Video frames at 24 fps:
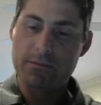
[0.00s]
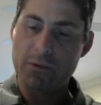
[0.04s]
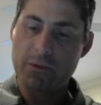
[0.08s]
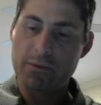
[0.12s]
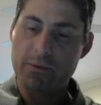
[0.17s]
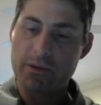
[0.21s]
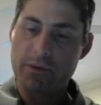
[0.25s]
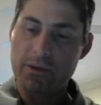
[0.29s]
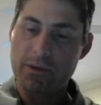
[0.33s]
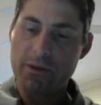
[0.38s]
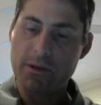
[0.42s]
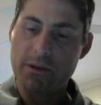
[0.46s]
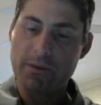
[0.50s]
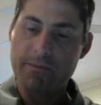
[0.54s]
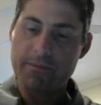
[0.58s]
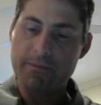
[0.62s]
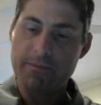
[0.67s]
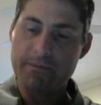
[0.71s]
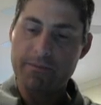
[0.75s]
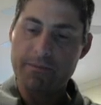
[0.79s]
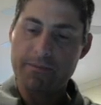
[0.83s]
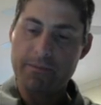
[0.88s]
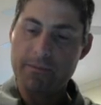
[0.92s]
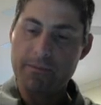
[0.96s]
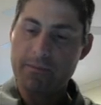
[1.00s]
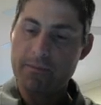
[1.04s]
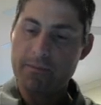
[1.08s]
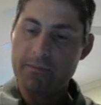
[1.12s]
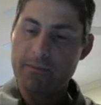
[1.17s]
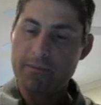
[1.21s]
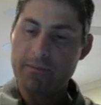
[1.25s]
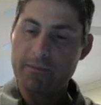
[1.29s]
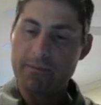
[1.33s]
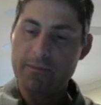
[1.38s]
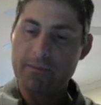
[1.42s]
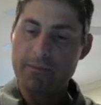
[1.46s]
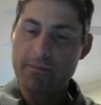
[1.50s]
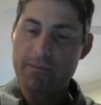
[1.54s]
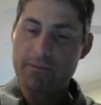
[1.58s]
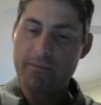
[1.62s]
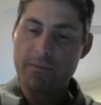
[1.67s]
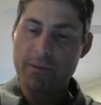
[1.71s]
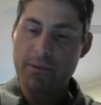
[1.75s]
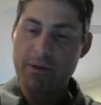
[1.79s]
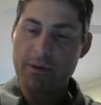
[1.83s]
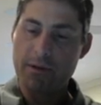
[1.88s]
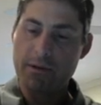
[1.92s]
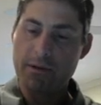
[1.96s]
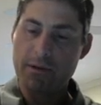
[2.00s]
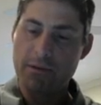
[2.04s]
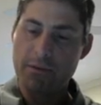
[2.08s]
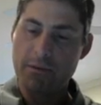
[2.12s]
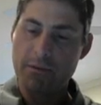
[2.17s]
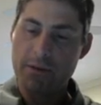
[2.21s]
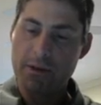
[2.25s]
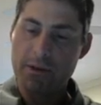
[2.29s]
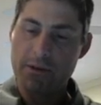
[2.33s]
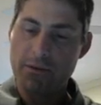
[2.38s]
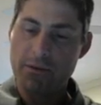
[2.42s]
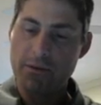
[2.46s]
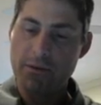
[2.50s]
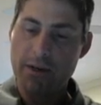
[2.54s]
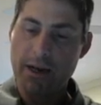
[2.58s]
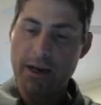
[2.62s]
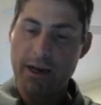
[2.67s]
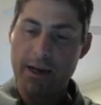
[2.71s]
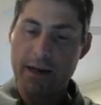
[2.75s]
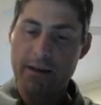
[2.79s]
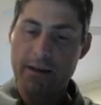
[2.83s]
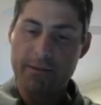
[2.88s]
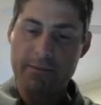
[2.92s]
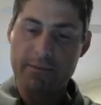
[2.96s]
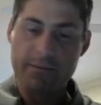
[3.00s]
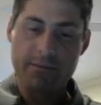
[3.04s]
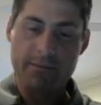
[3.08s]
Oopsie. I don't want to do that.